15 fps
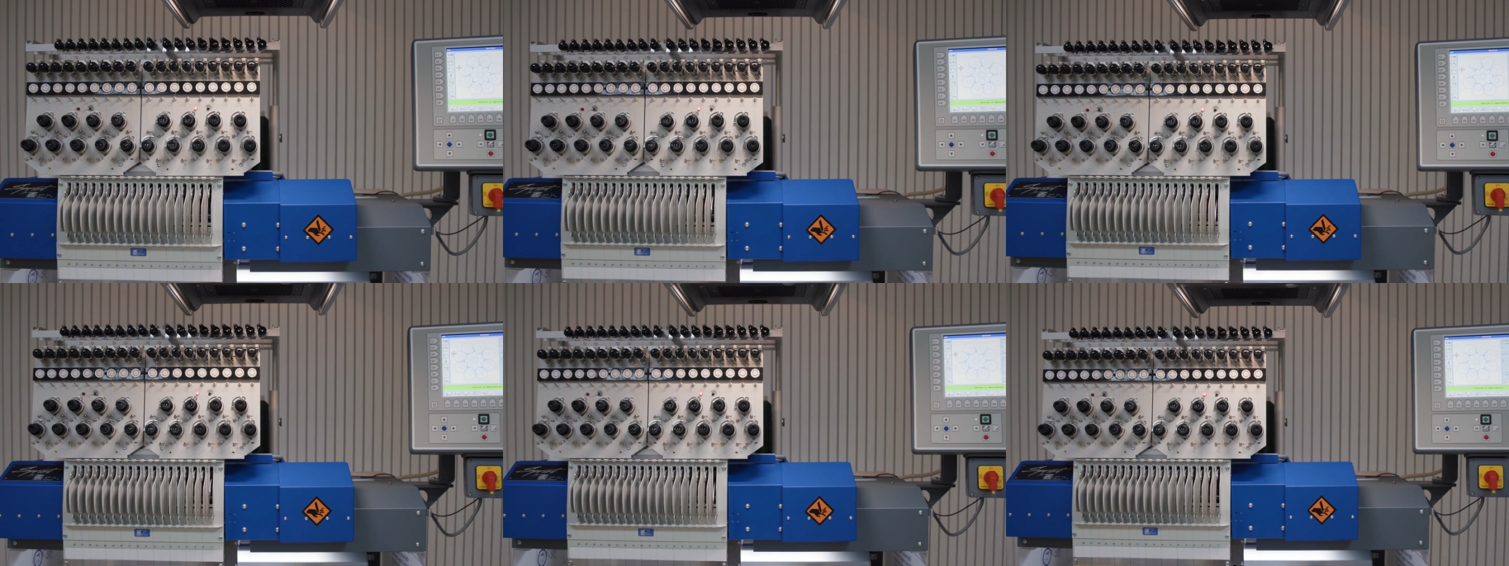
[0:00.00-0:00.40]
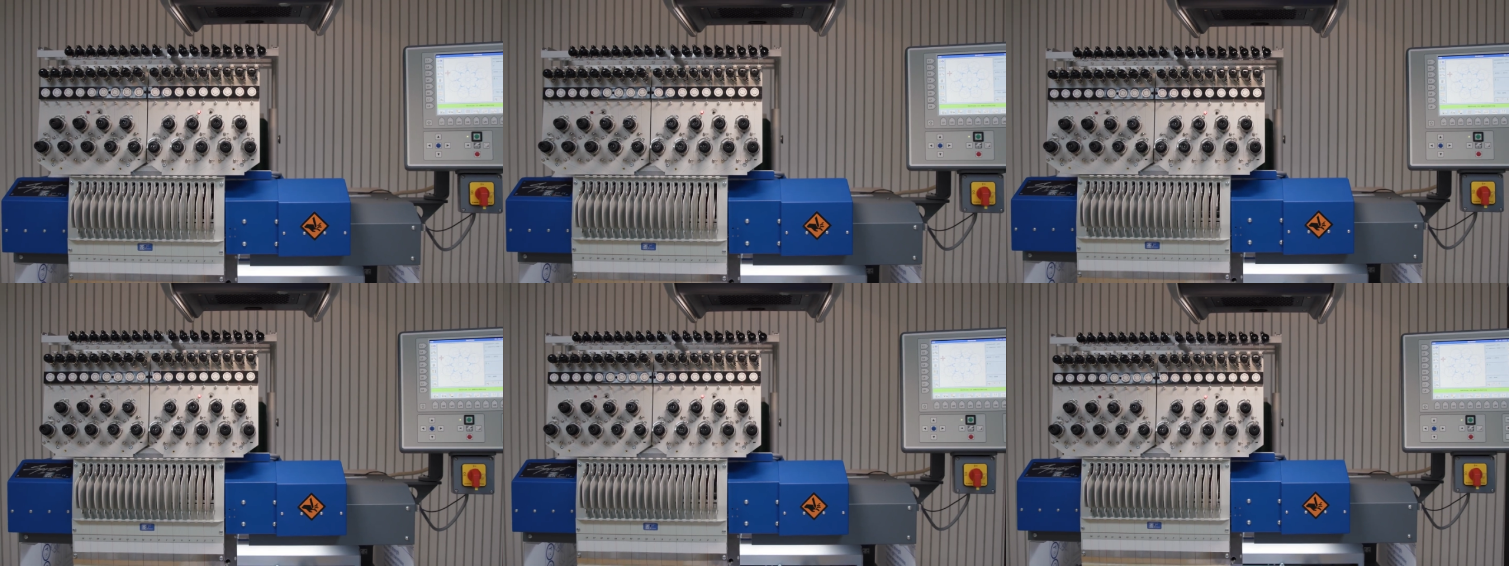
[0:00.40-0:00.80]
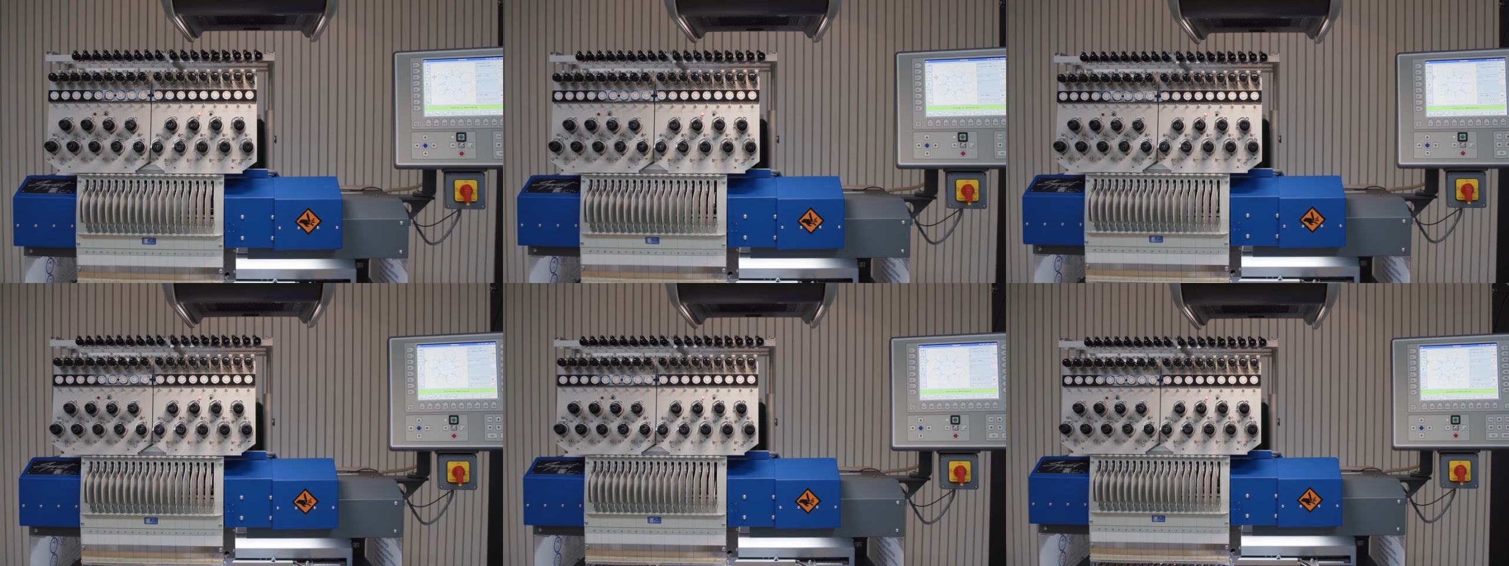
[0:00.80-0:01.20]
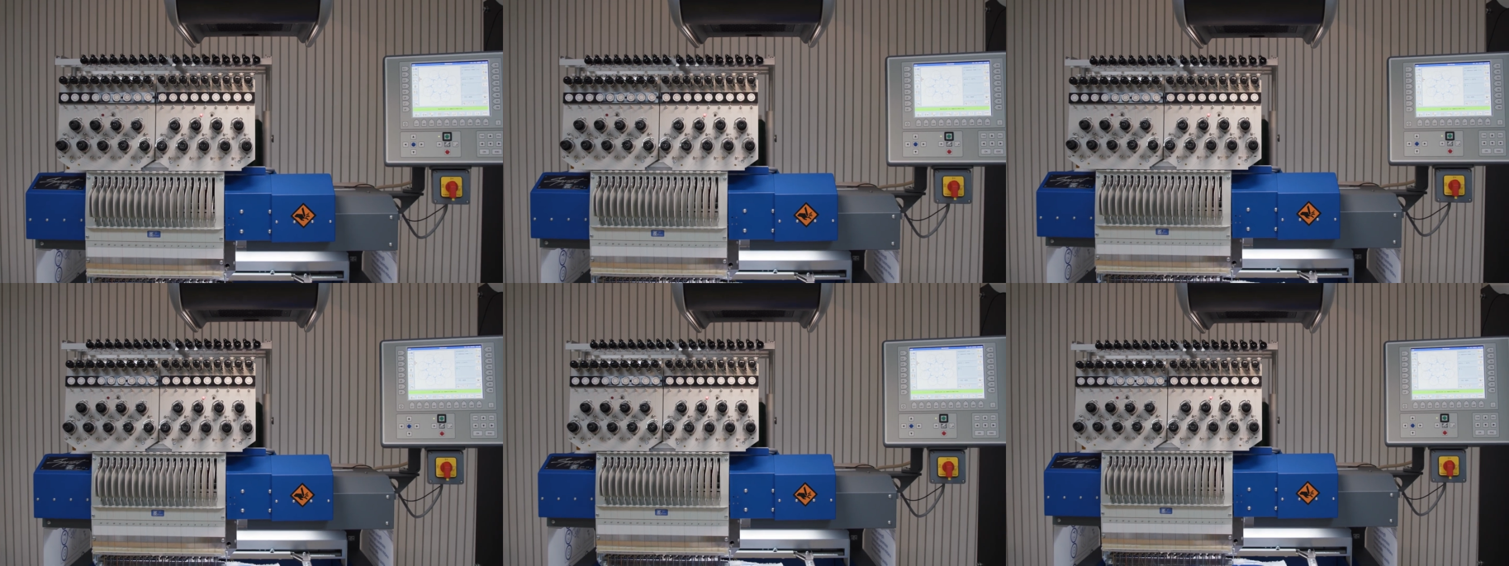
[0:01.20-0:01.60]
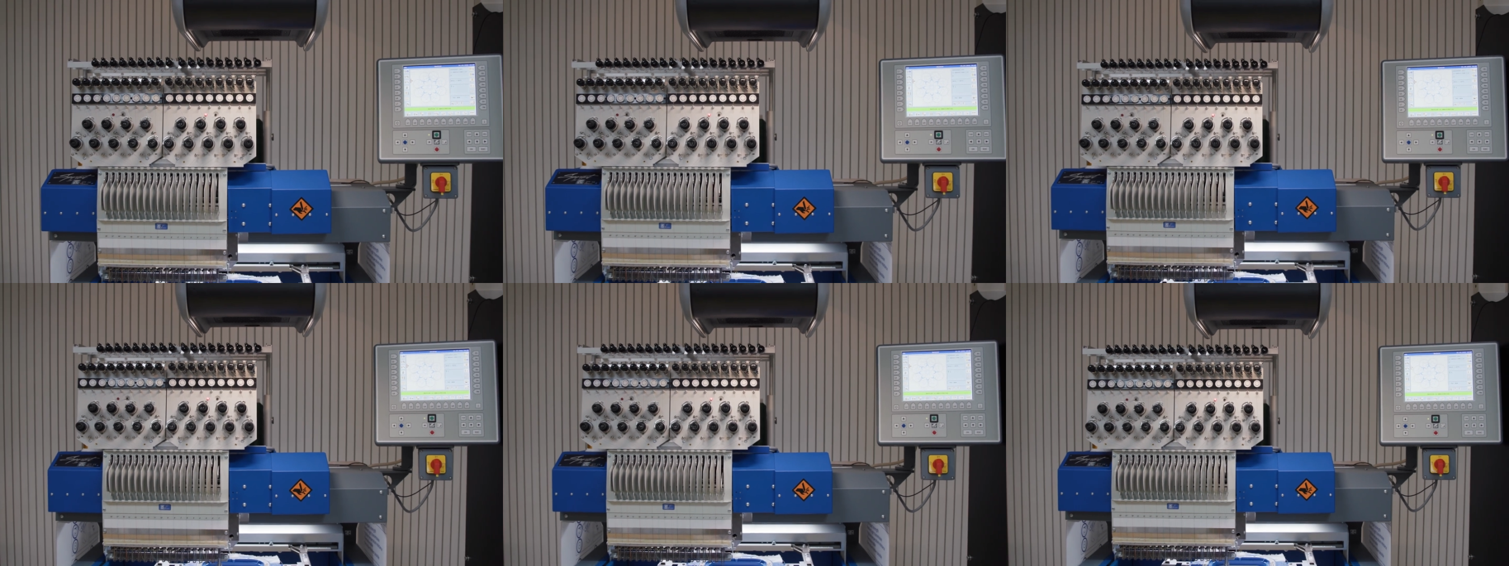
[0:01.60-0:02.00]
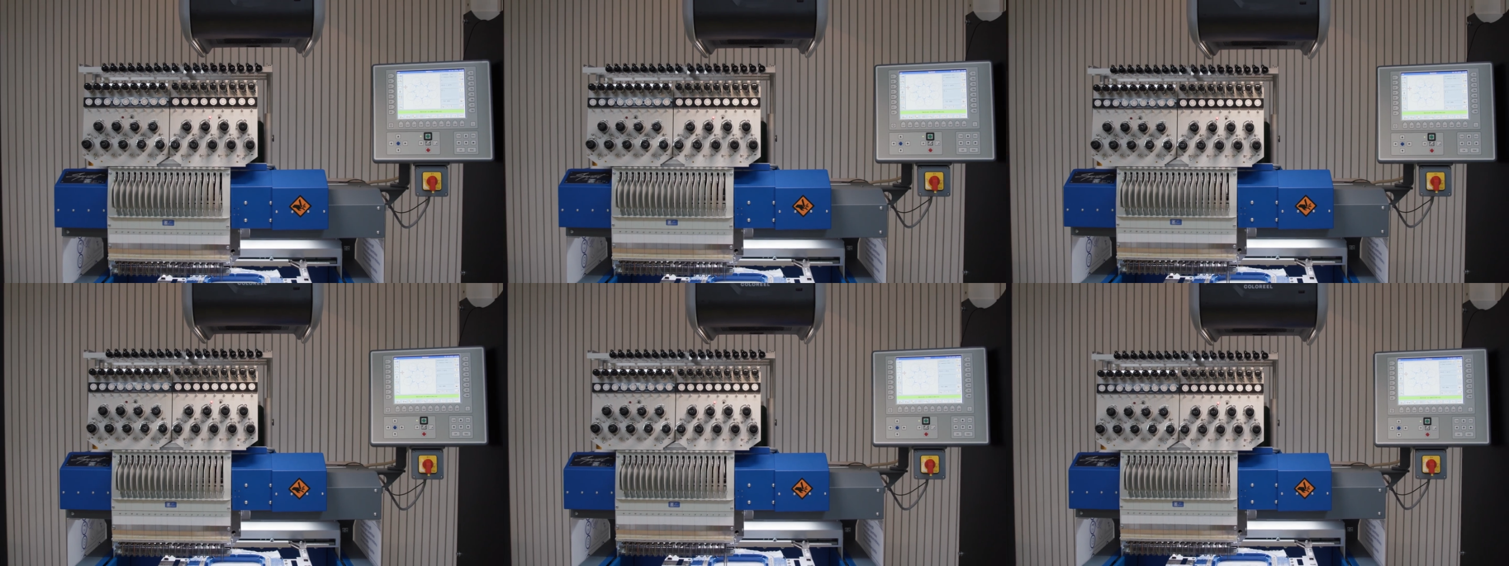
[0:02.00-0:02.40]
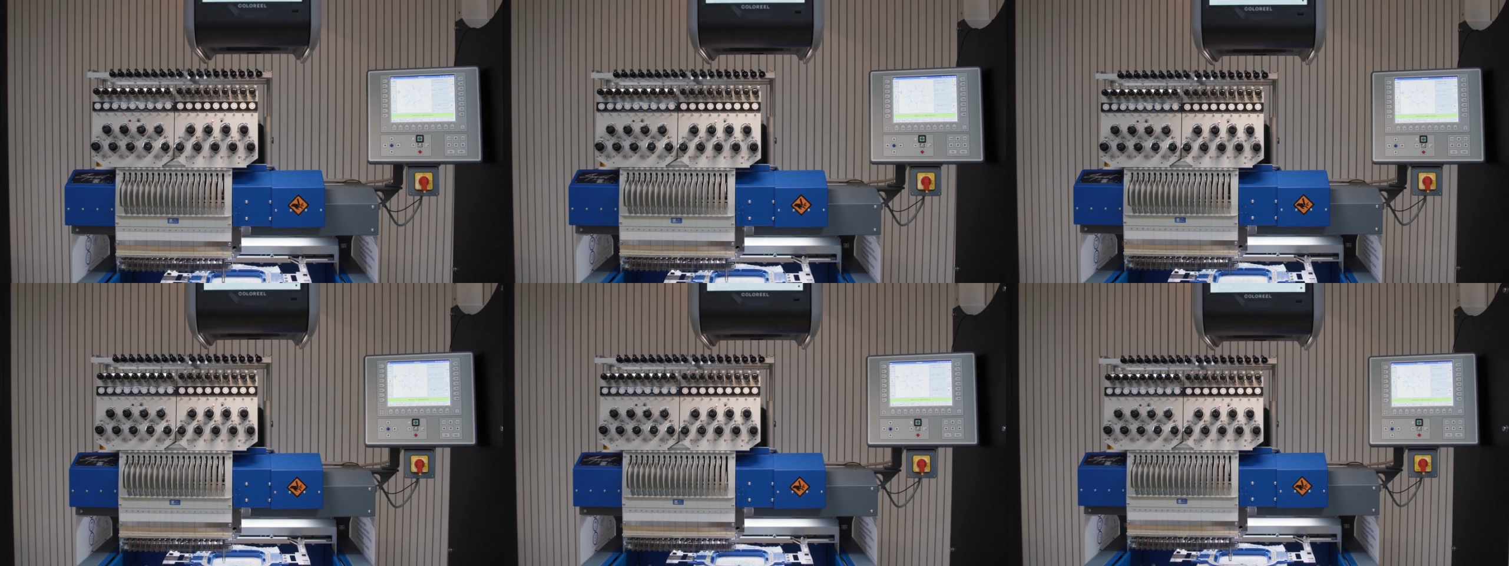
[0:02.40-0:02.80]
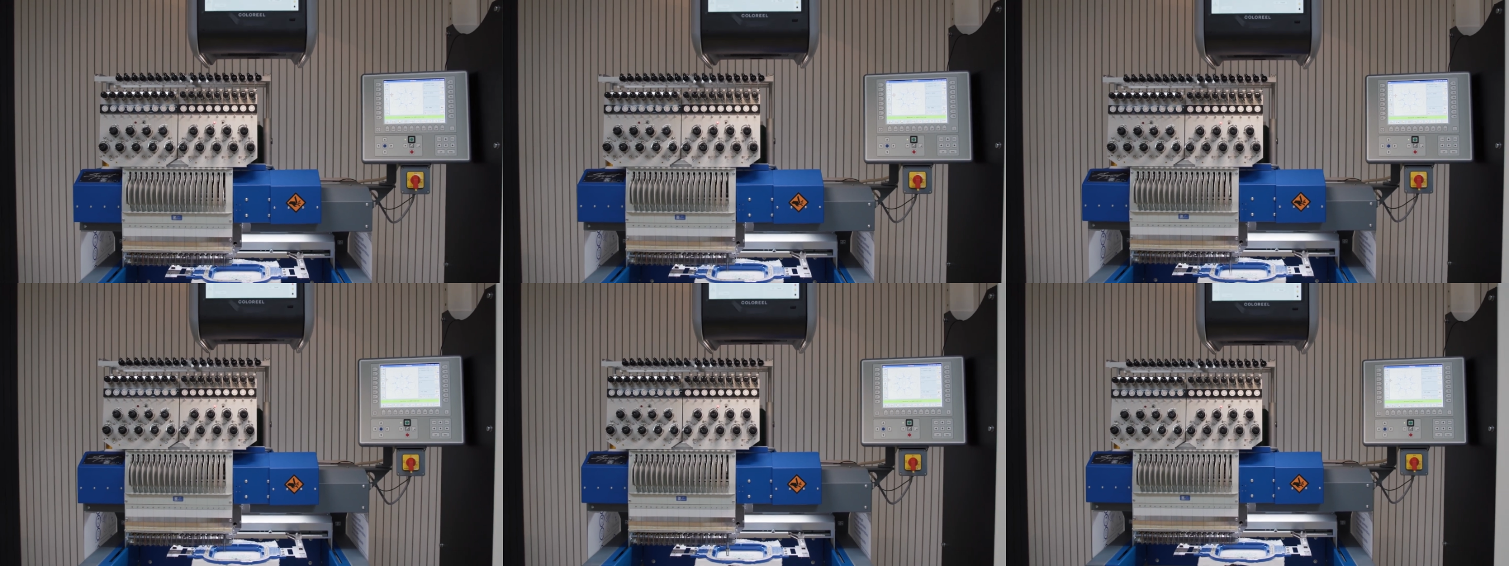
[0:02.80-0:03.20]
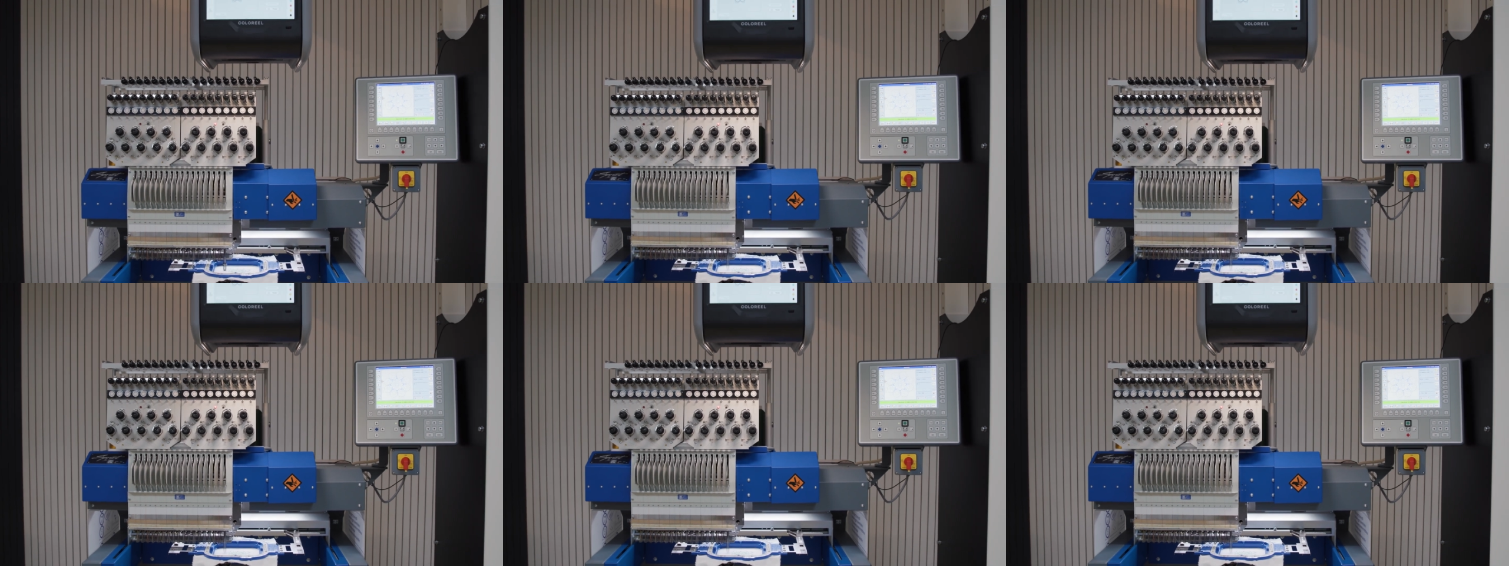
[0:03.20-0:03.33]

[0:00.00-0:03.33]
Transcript: [unreadable: no face in view]